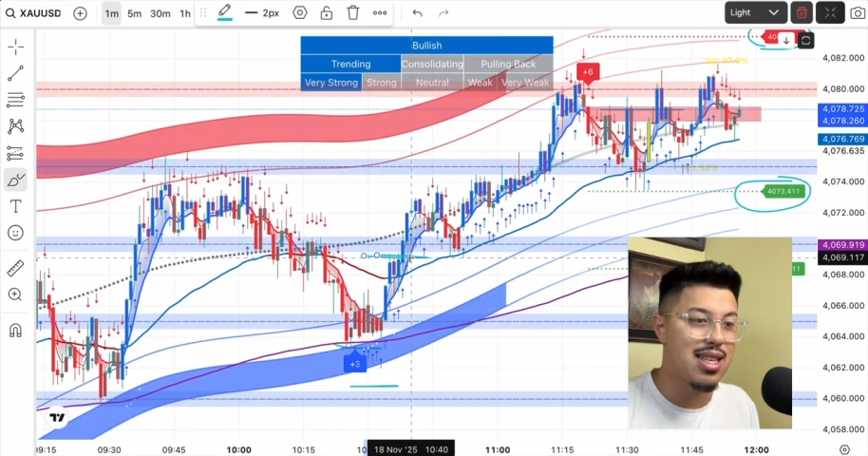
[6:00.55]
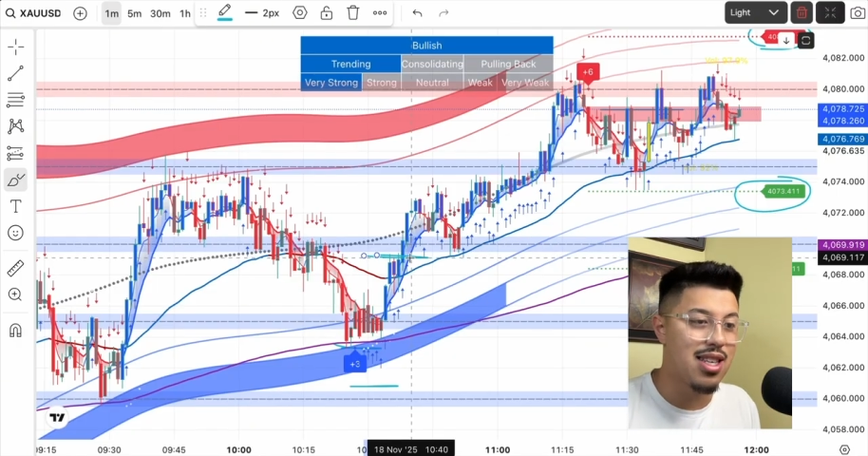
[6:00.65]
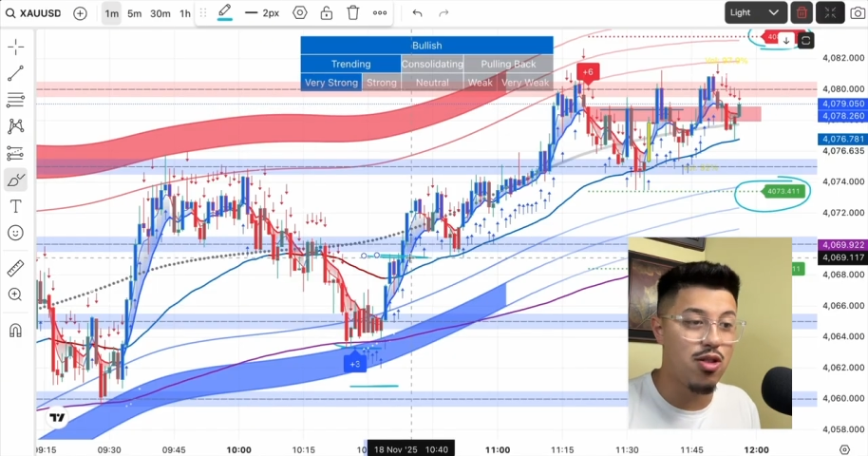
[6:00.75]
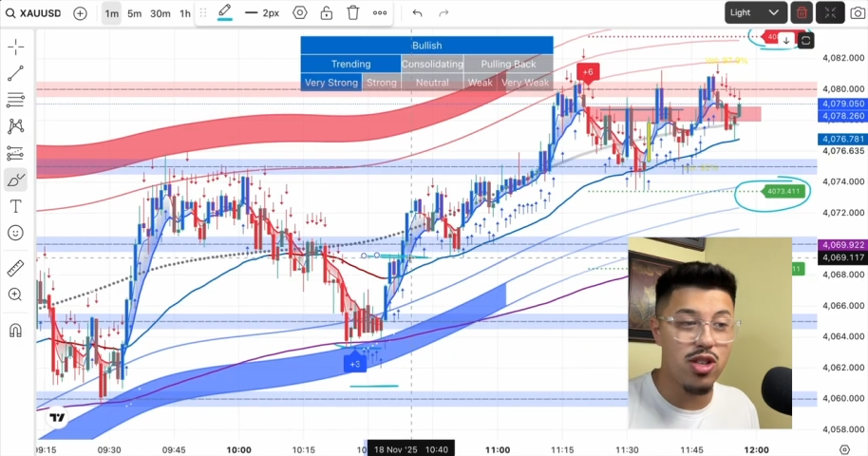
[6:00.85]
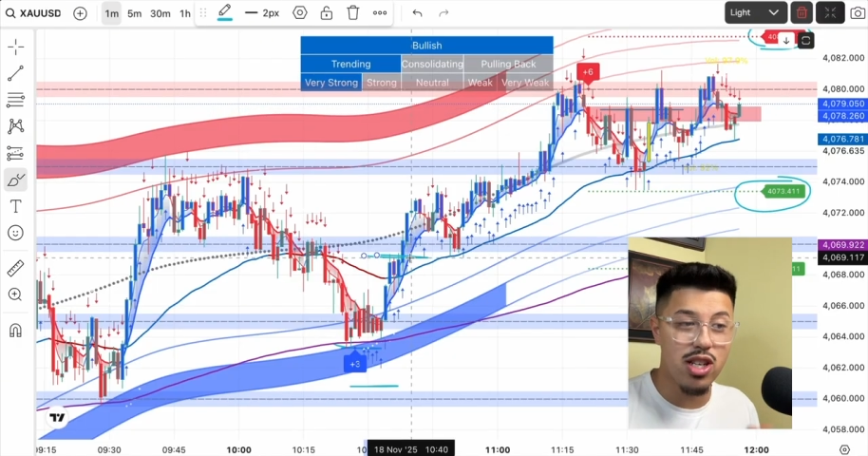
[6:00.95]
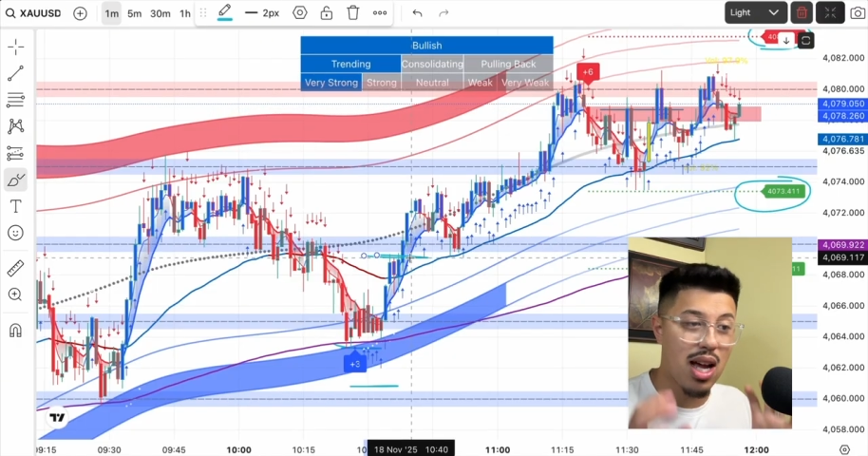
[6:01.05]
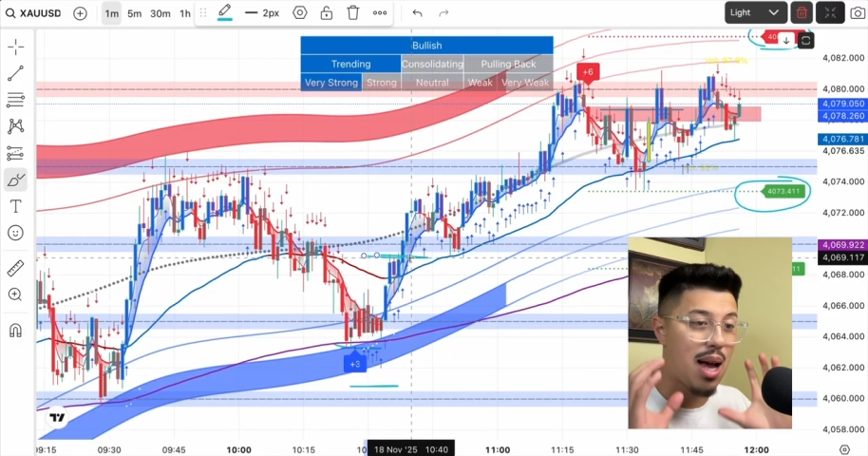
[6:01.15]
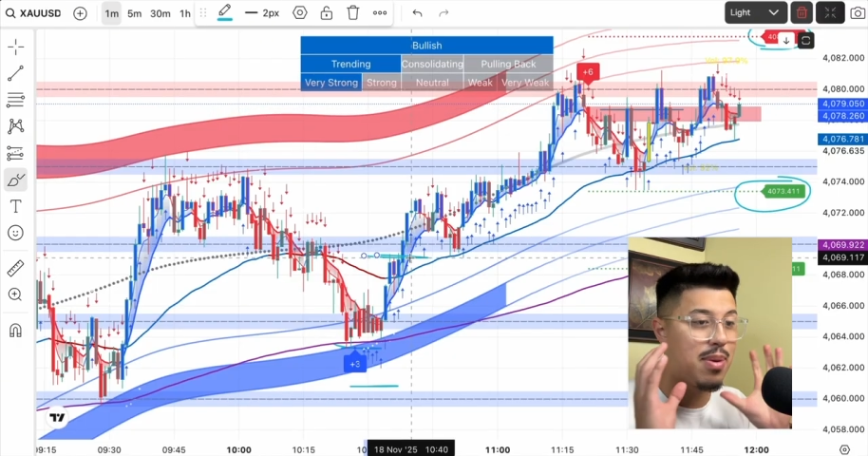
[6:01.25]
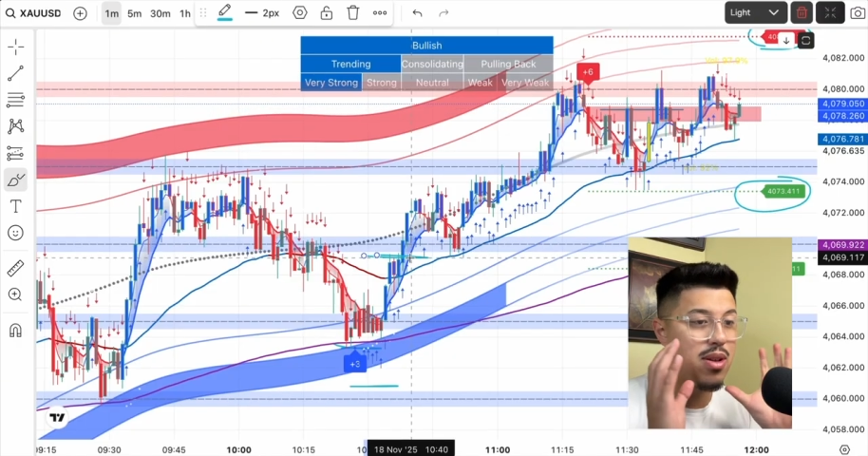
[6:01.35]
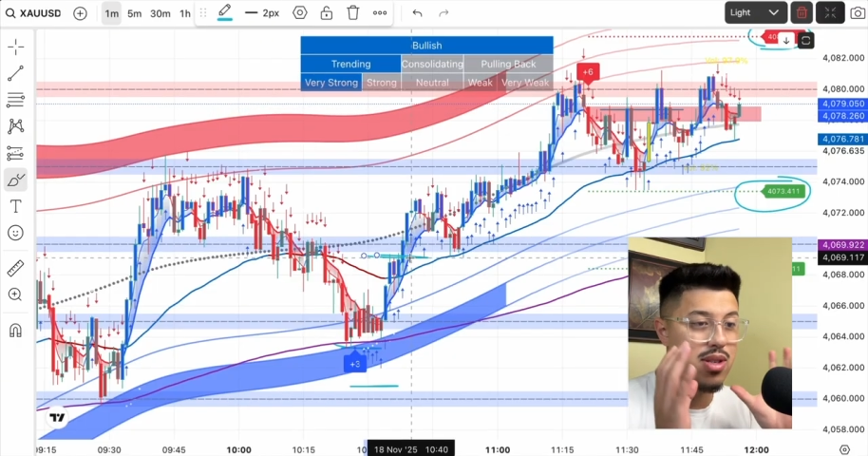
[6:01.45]
and you just
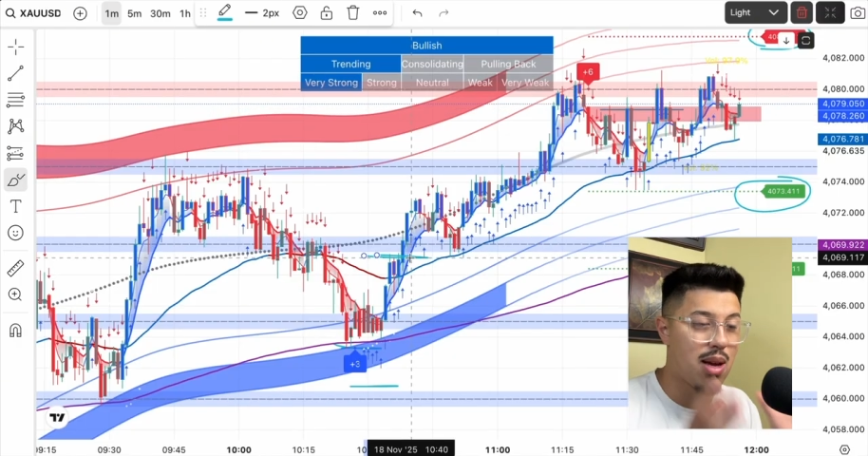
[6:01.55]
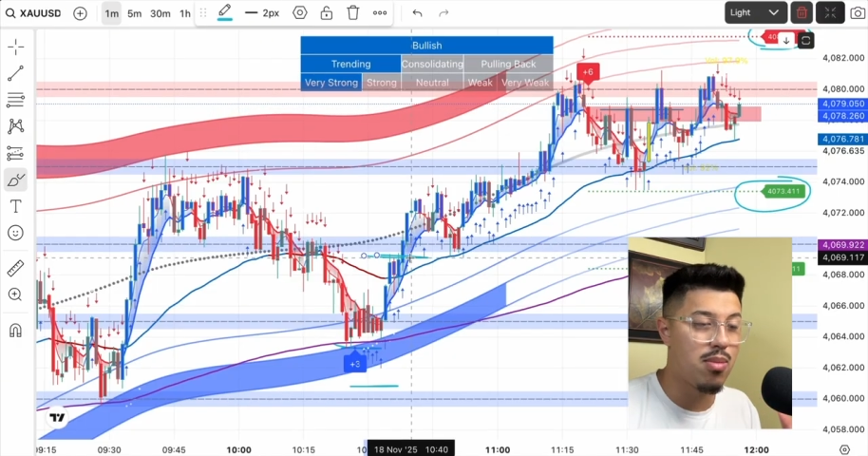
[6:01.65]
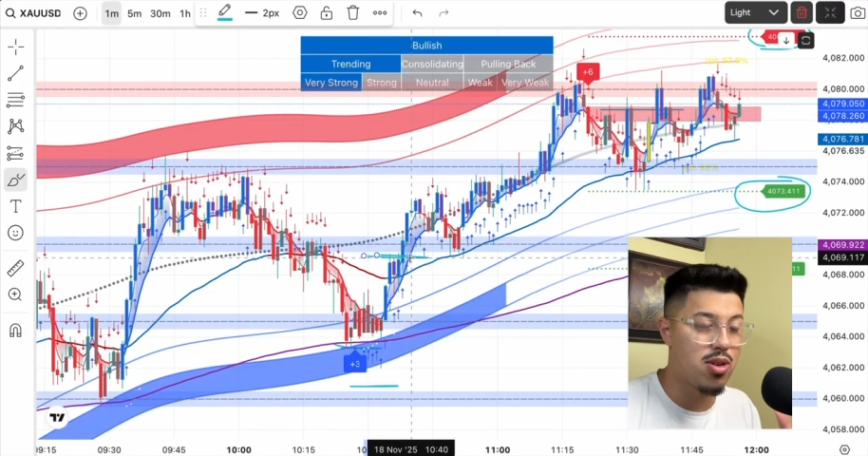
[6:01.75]
copy those numbers